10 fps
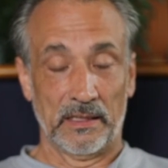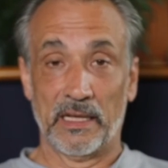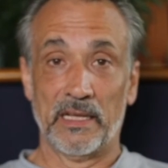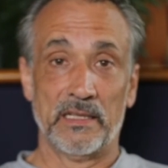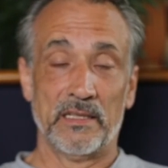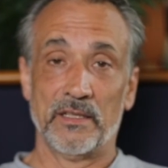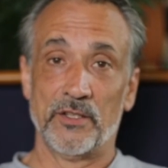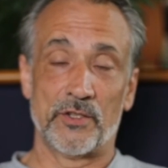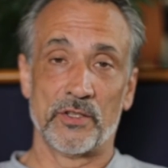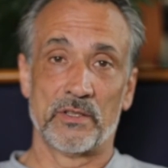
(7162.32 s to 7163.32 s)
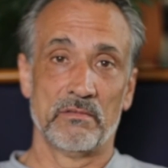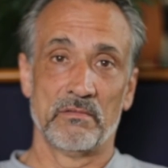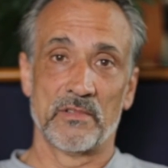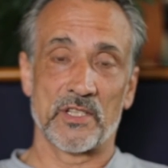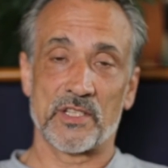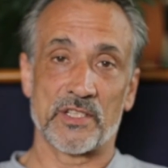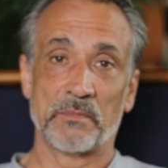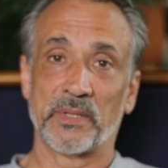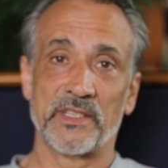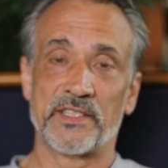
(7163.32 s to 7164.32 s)
then you should just
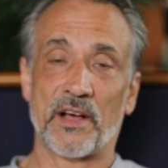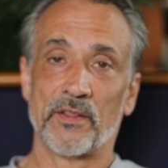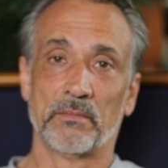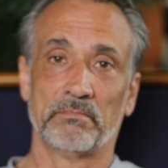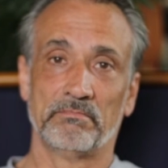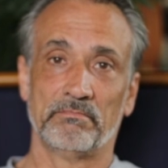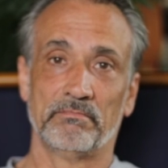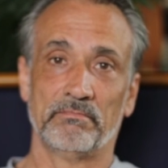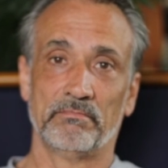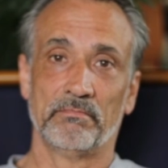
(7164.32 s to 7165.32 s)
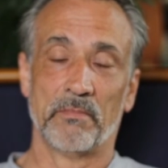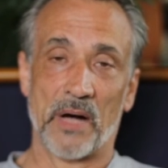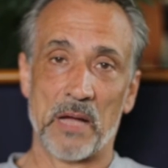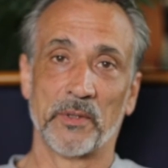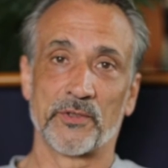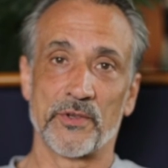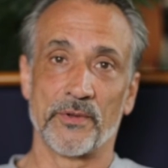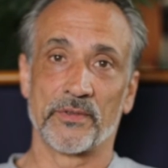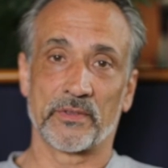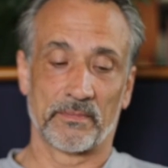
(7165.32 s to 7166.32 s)
simply tell them Bible
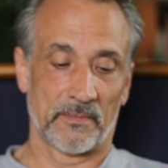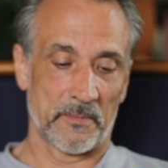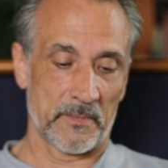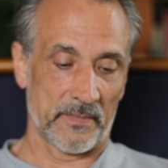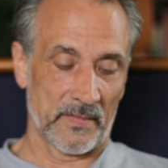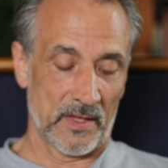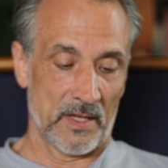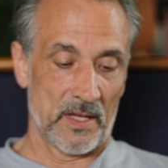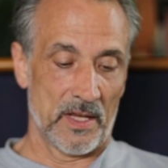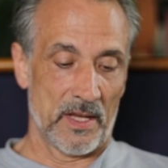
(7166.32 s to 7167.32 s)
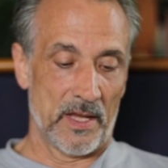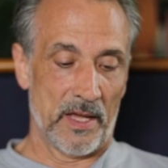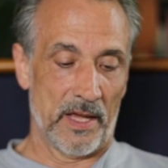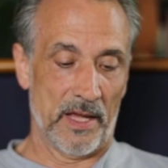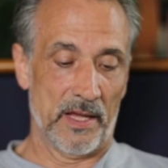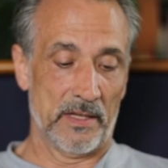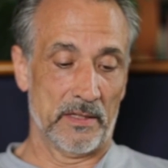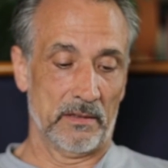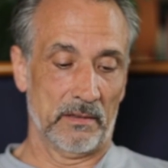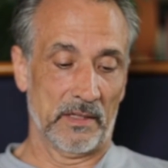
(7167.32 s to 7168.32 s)
truths.
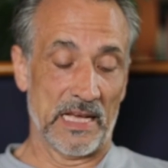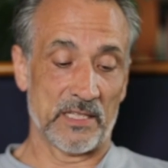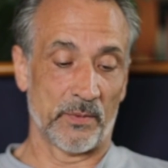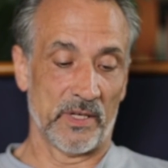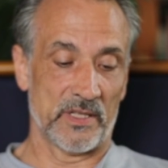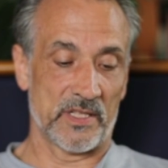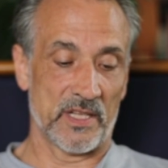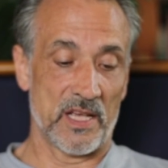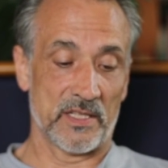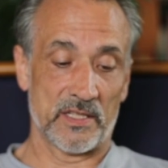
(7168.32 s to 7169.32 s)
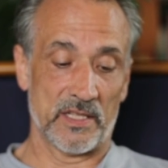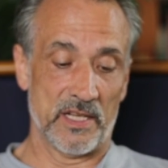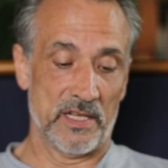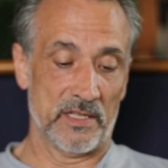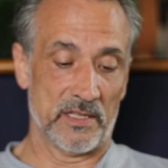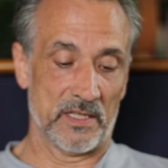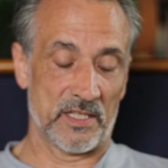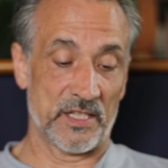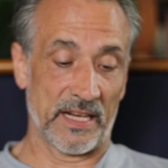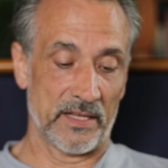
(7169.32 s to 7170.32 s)
And that's what it says in
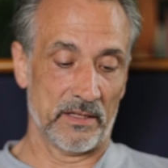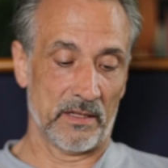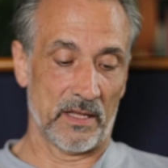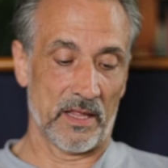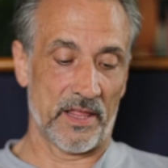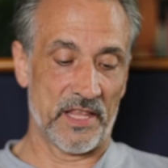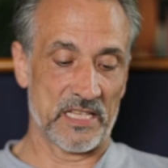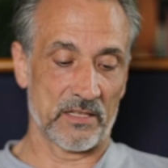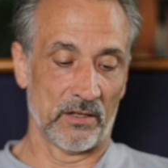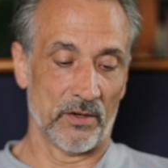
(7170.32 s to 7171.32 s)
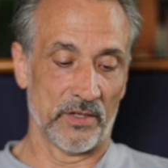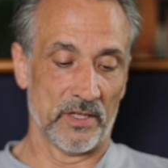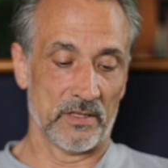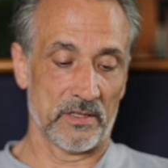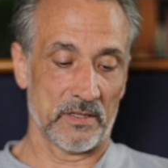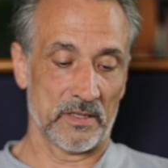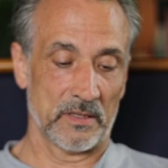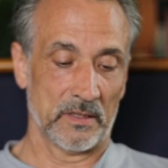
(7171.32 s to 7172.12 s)
Second Thessalonians,